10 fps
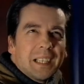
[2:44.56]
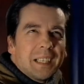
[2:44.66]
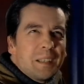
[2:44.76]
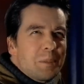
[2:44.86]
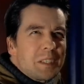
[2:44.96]

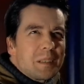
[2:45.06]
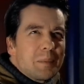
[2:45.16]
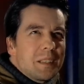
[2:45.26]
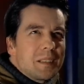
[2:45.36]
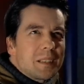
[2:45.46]
You must have
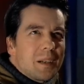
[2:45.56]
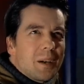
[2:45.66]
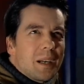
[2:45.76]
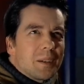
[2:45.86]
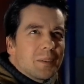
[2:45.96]
been so
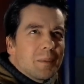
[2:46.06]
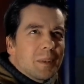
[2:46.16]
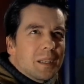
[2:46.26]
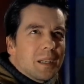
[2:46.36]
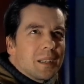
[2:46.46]
angry
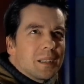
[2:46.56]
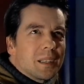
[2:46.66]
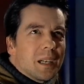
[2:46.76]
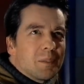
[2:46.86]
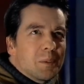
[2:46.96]
when that
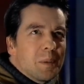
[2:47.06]
undercover